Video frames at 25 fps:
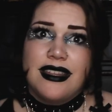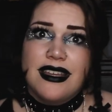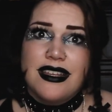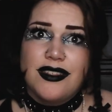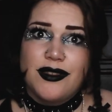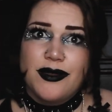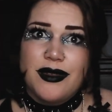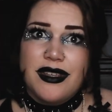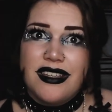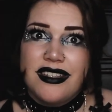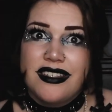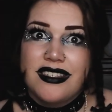
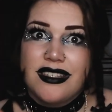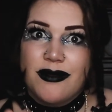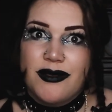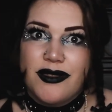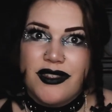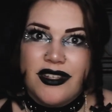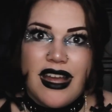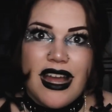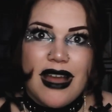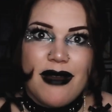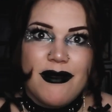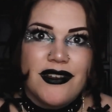this week's
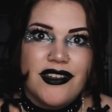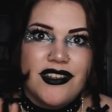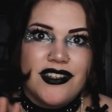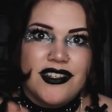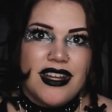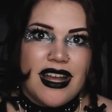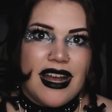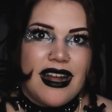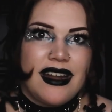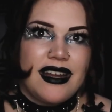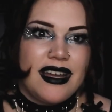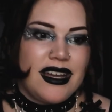subscriber
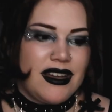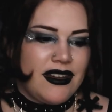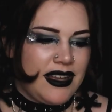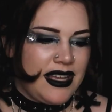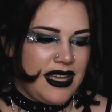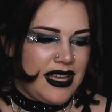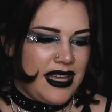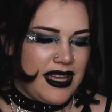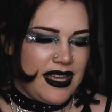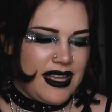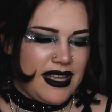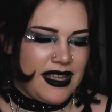shout
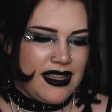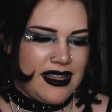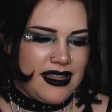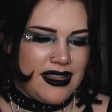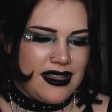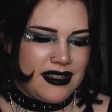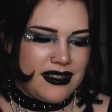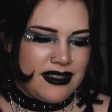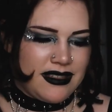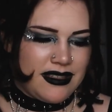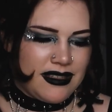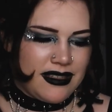out
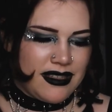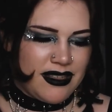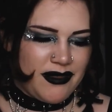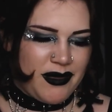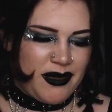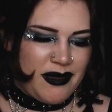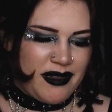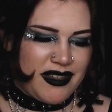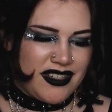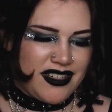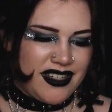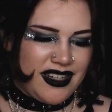is, let
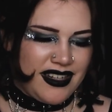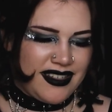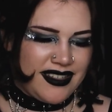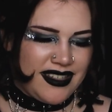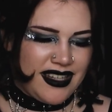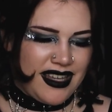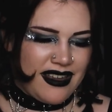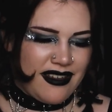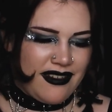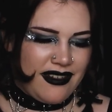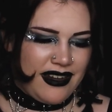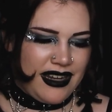me make sure I
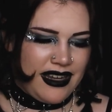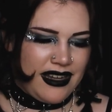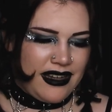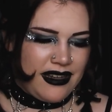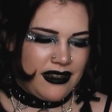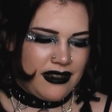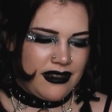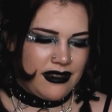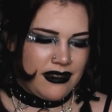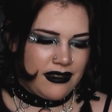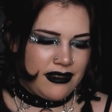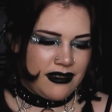say it
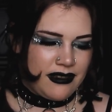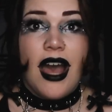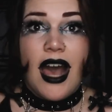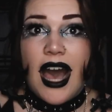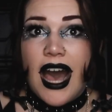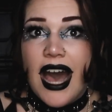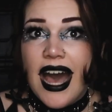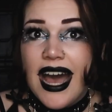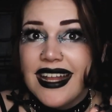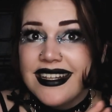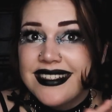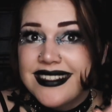right,
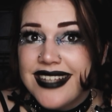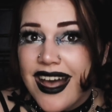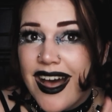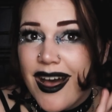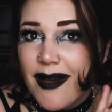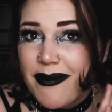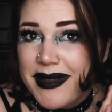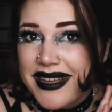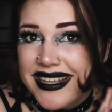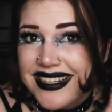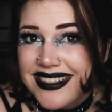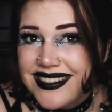Hot
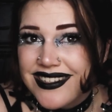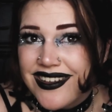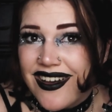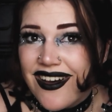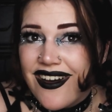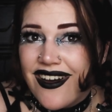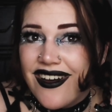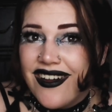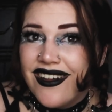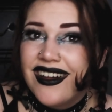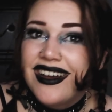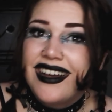Topic
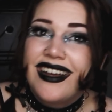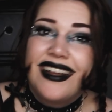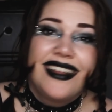Doll.